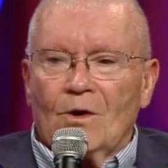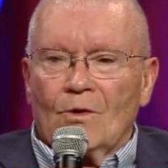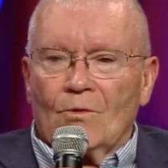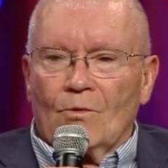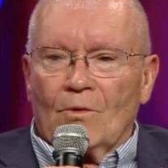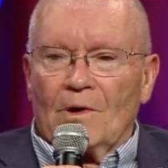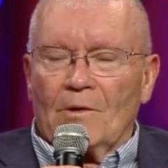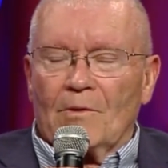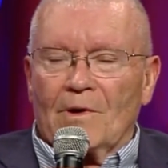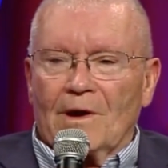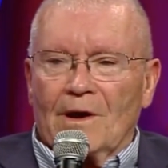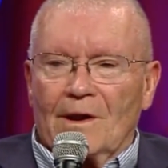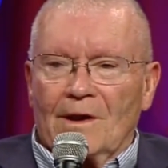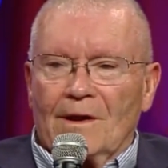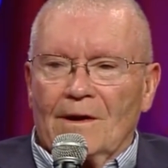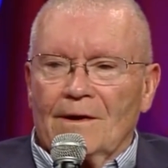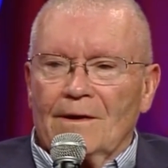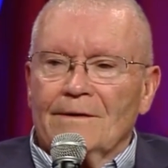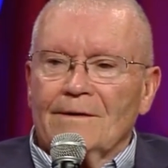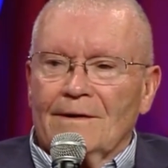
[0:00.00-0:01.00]
we were going
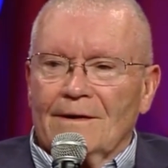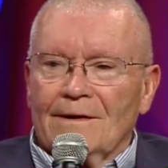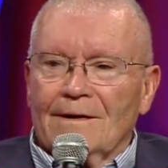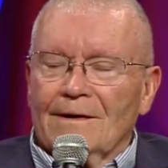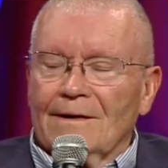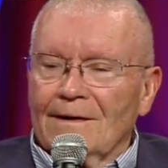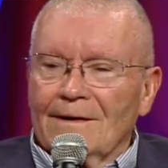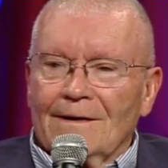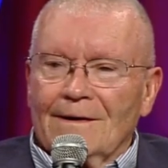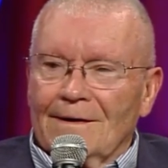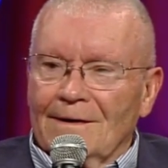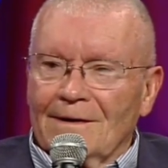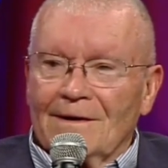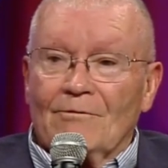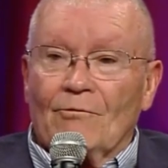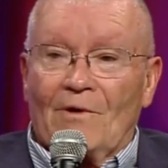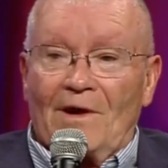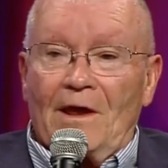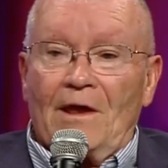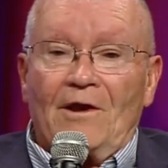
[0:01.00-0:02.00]
to
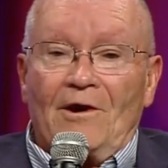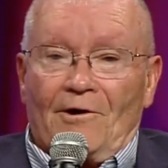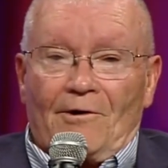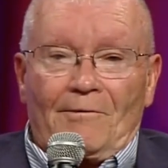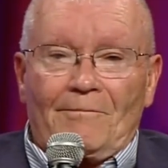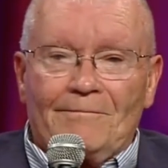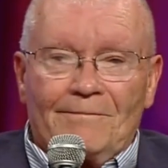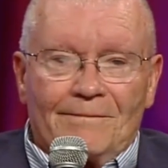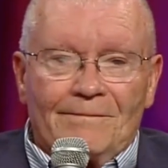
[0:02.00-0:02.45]
re-enter.